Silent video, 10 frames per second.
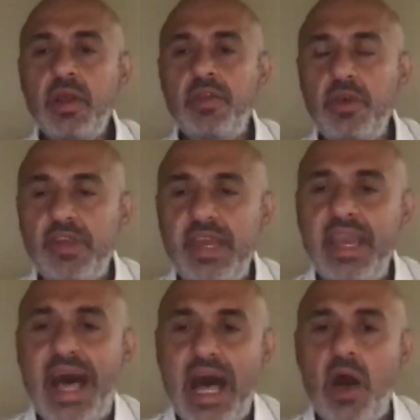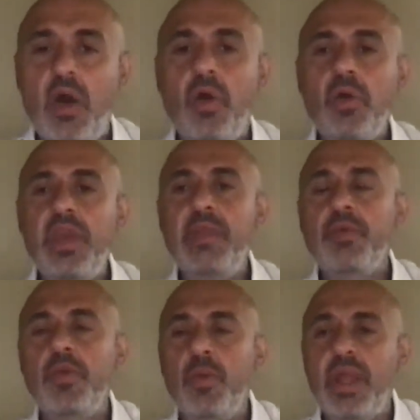Do you see how
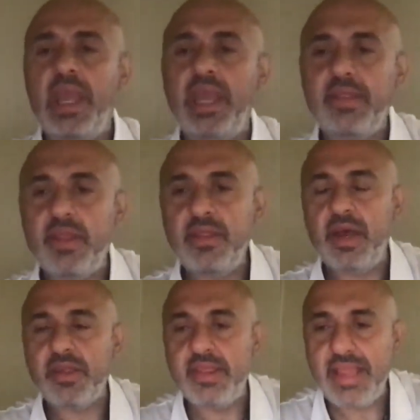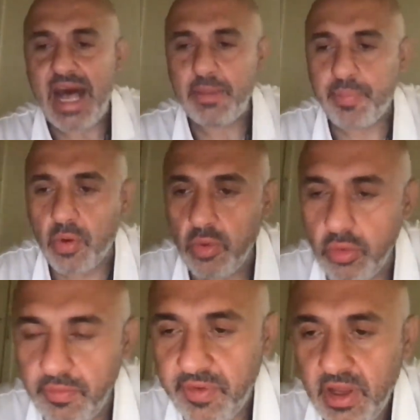Hebrews 1:8 does not
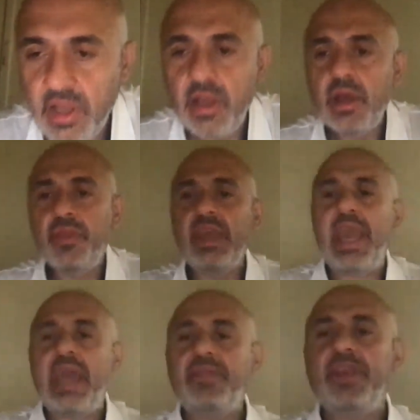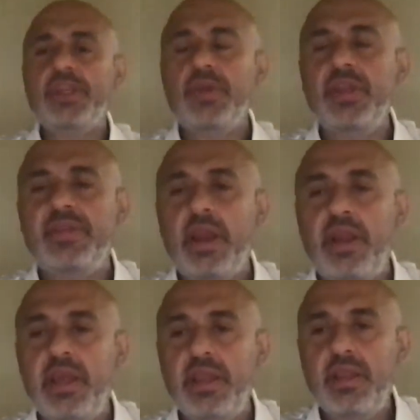prove the
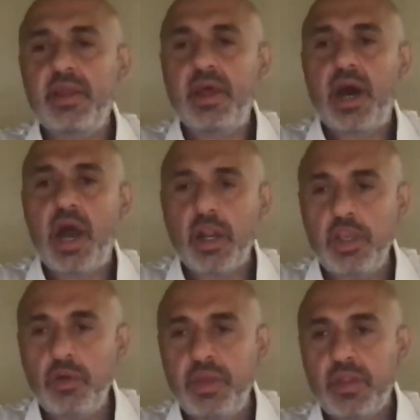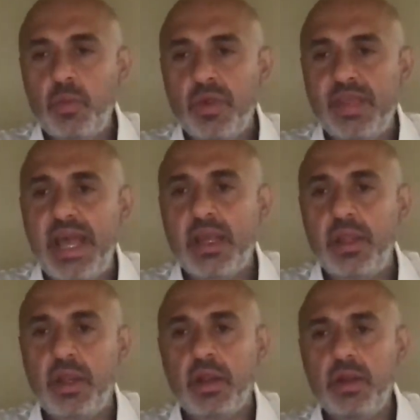anti-Trinitarian argument? Was that
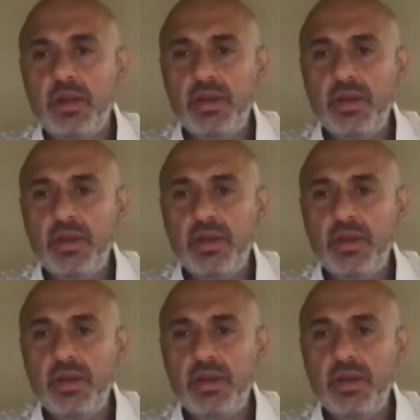clear?